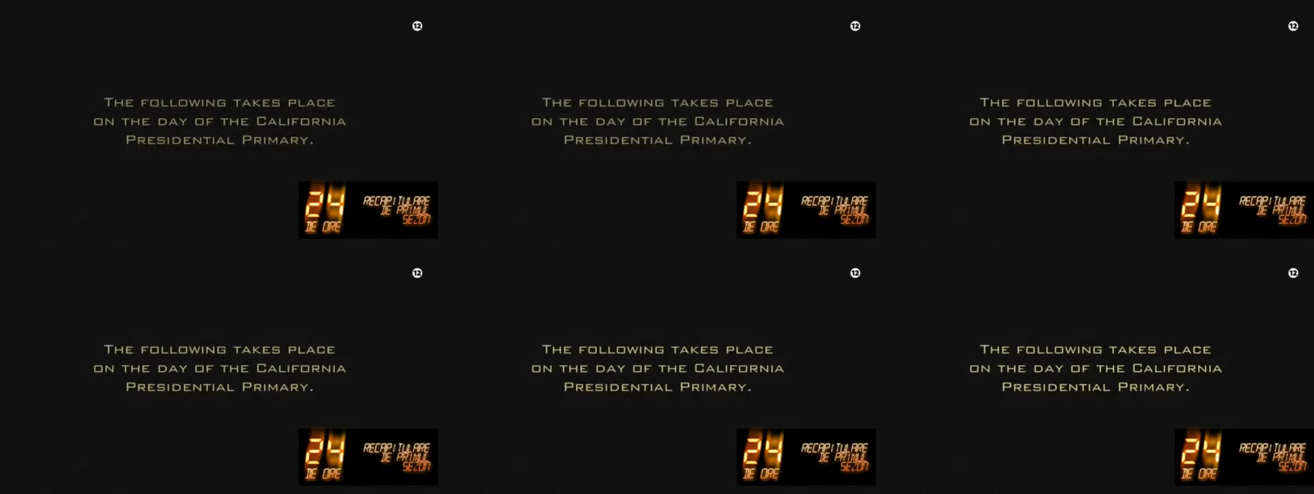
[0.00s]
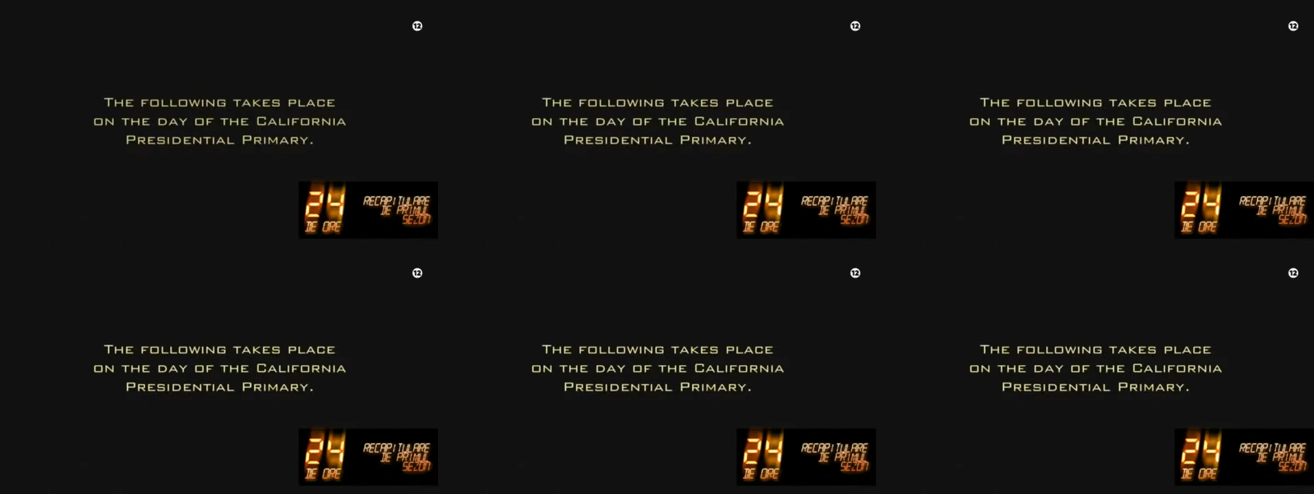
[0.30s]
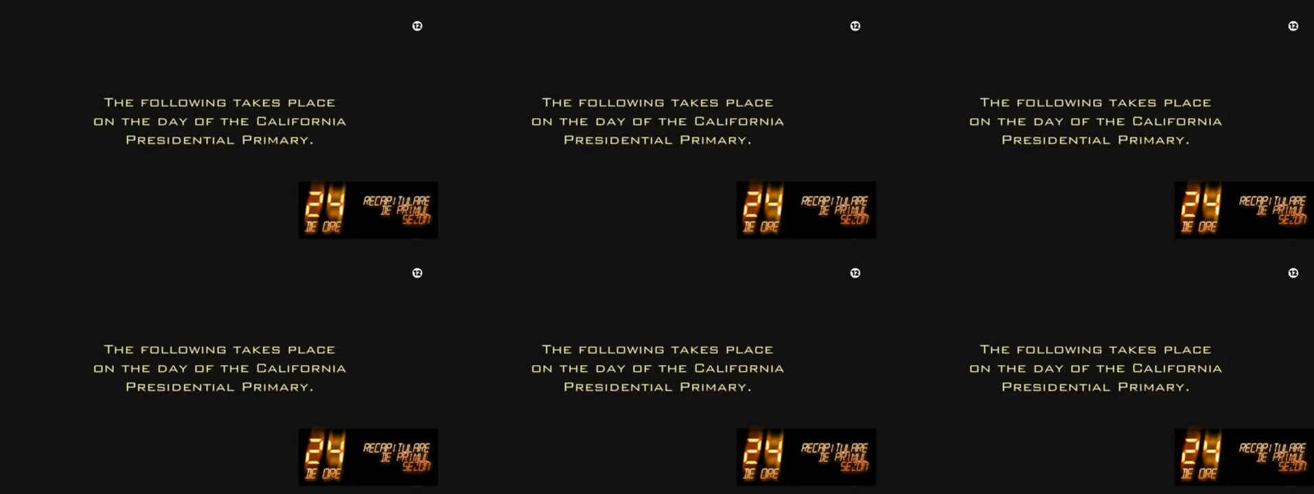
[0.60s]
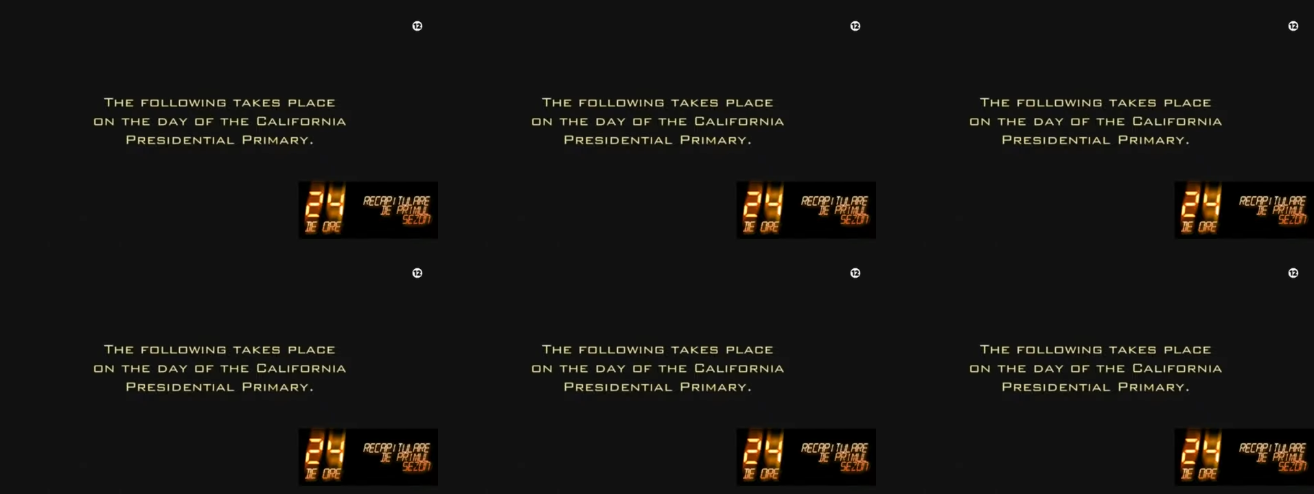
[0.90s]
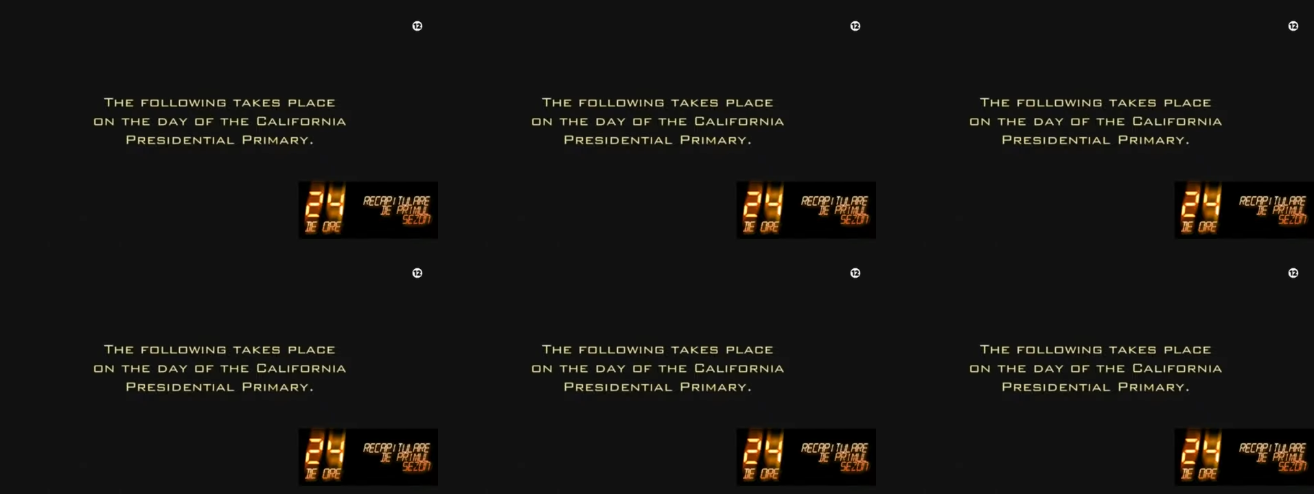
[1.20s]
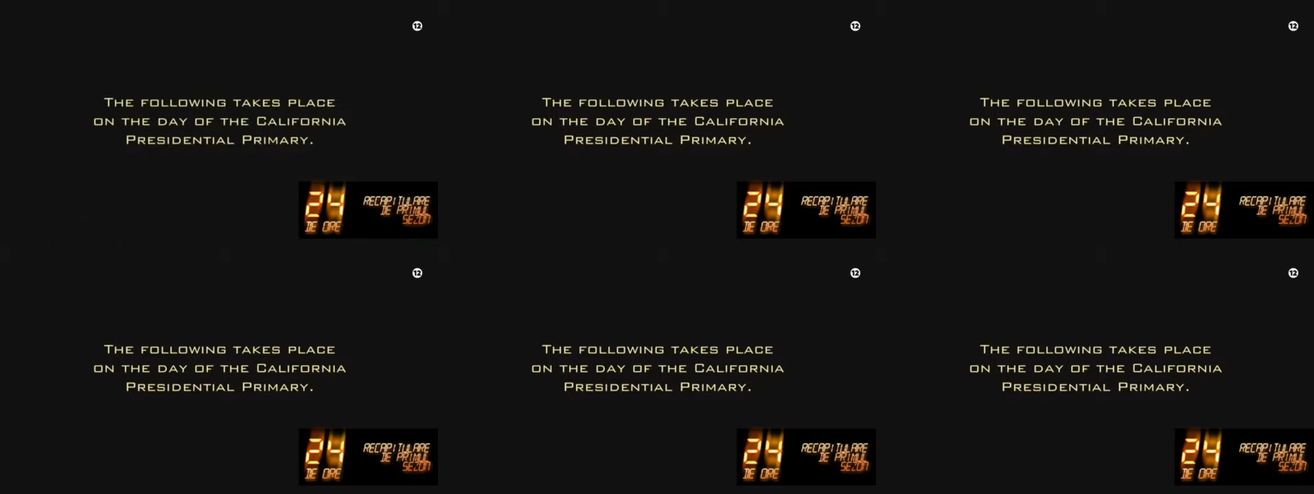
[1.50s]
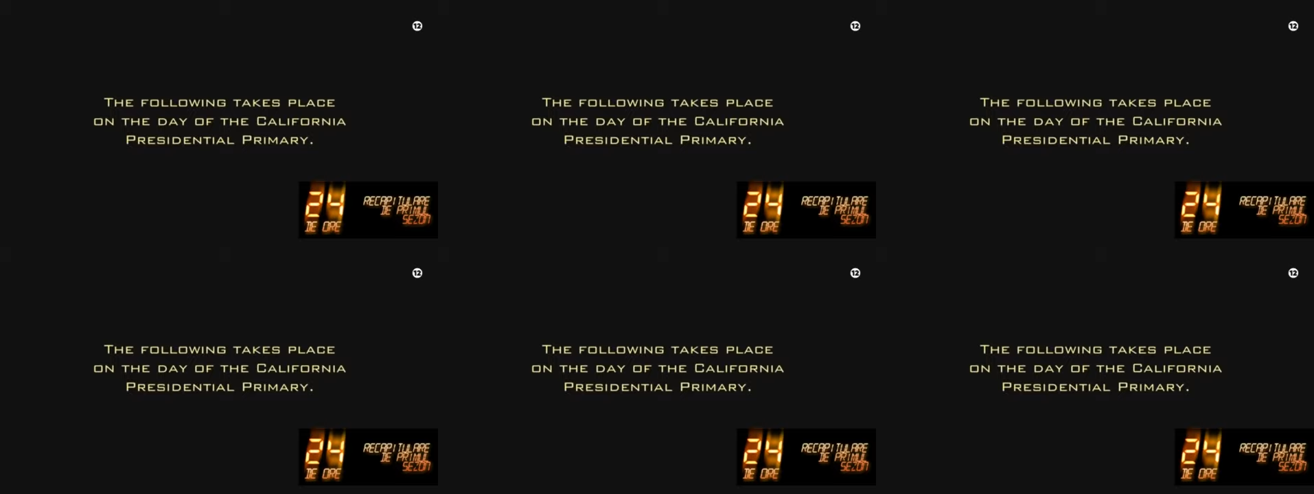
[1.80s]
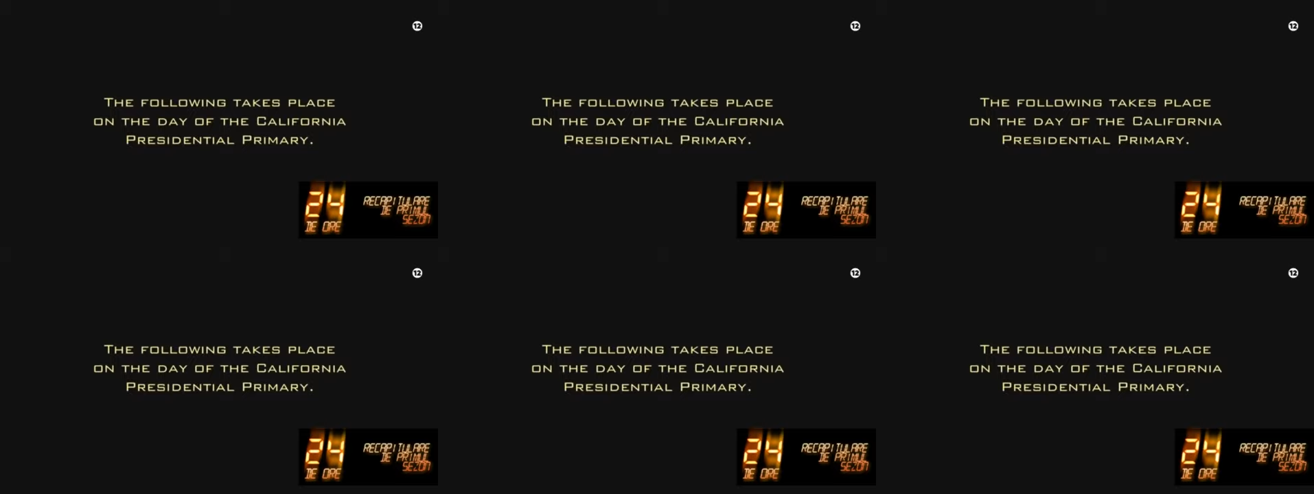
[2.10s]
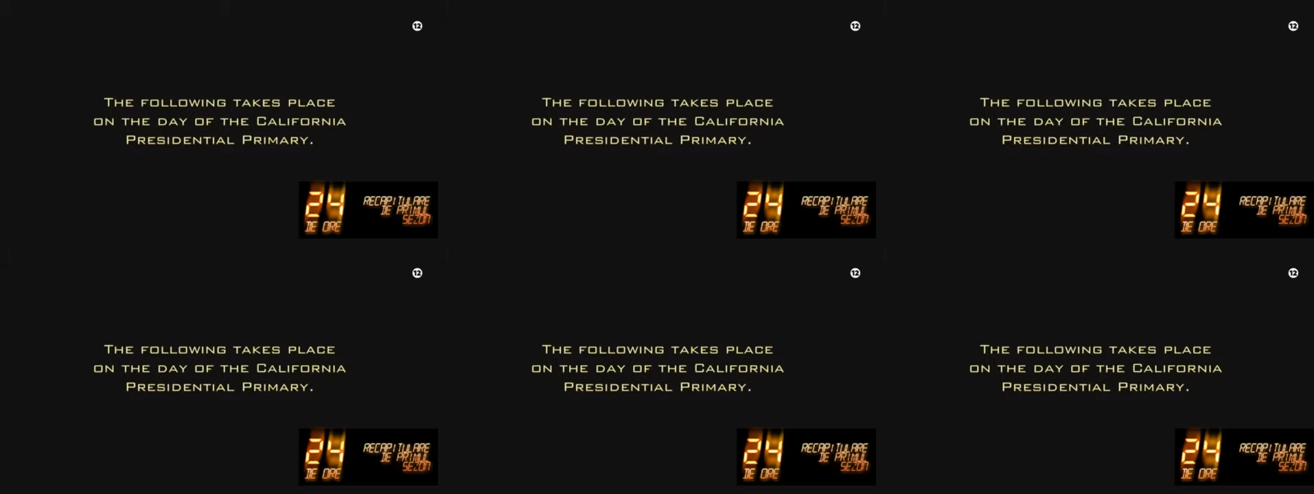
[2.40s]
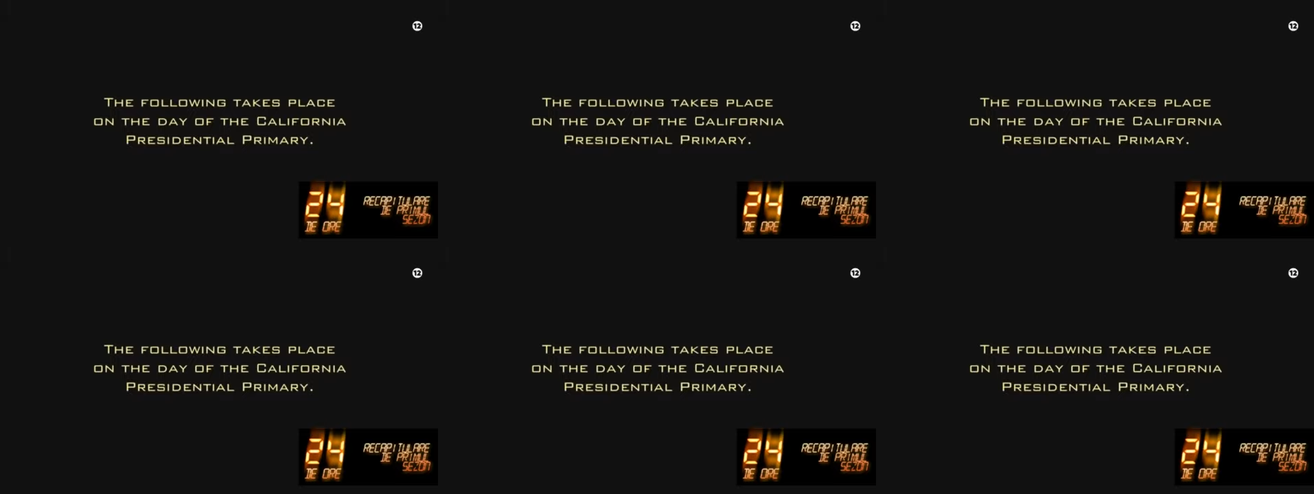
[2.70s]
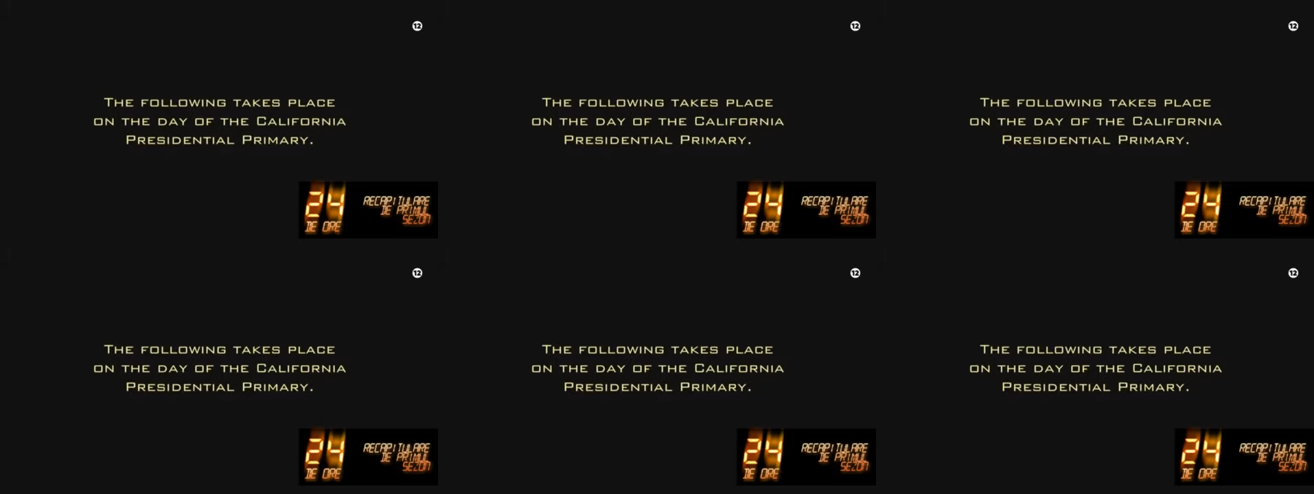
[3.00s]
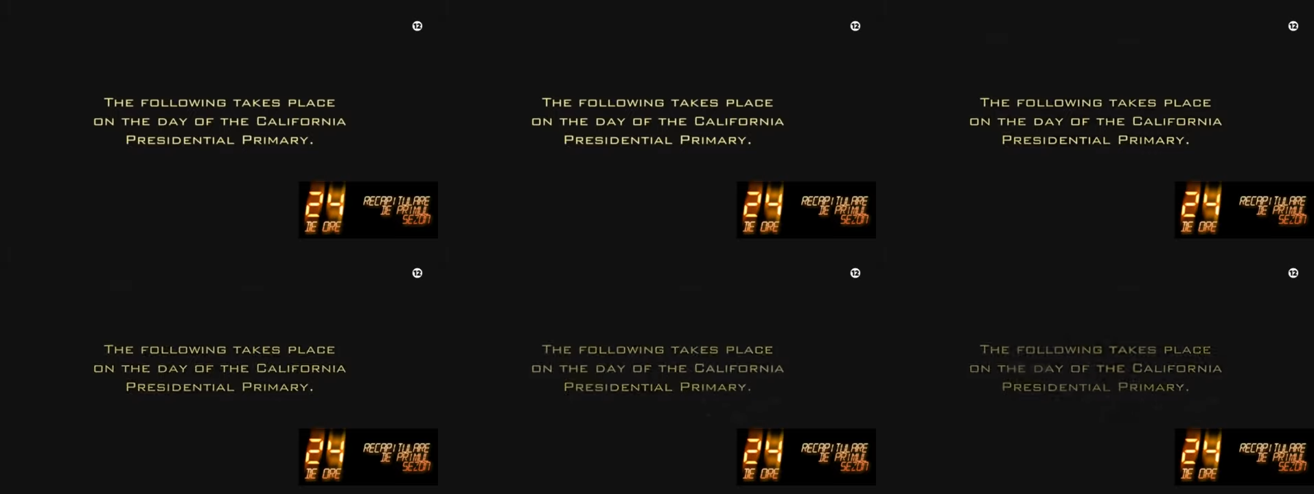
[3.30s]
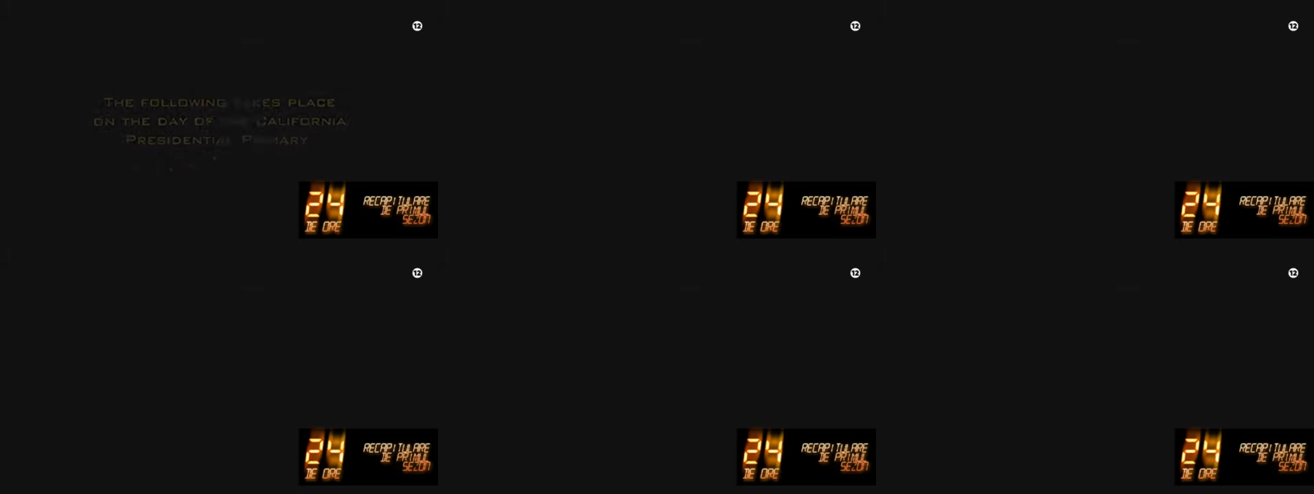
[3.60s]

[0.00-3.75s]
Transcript: [unreadable: no face in view]